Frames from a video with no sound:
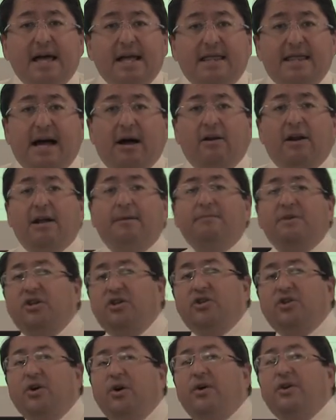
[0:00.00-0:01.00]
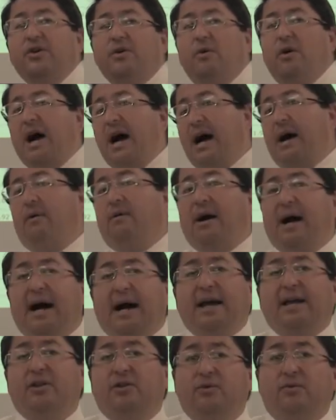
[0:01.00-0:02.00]
Now let me show you how
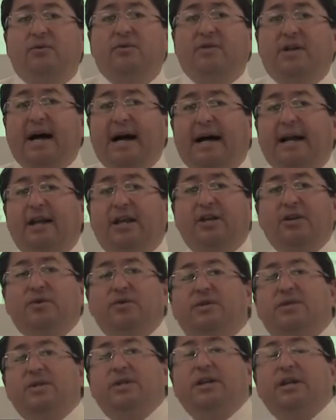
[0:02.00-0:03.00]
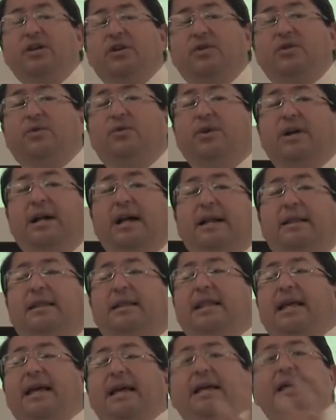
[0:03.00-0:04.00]
I do that. You, you doing
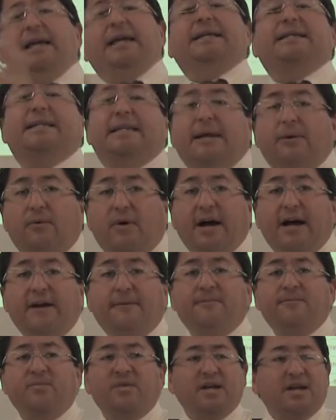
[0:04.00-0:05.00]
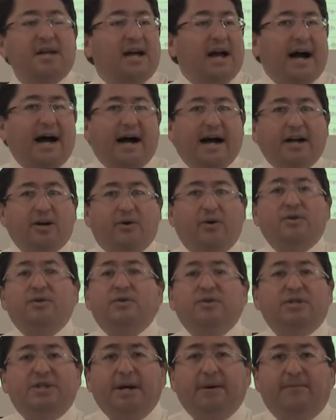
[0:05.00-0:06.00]
it the easy way. I go
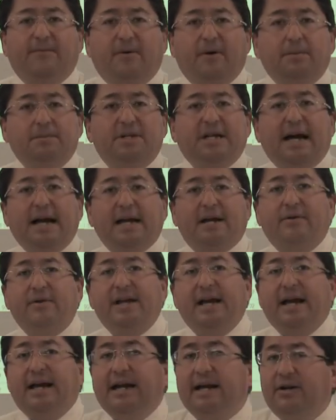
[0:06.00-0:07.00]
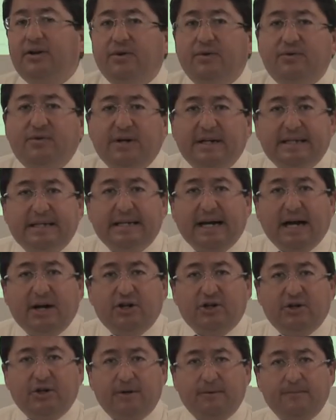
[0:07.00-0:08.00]
to zipForms. I create a new
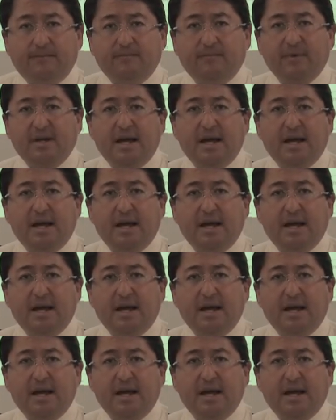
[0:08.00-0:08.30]
transaction.